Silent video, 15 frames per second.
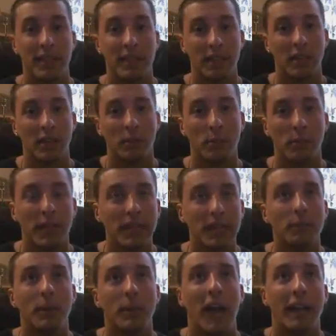here and
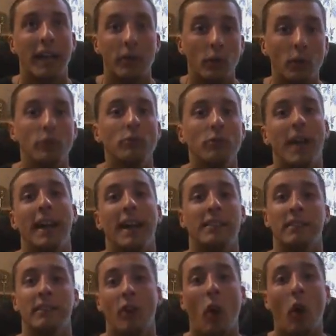complaining, but I know you guys
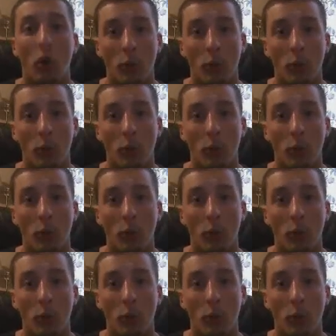have all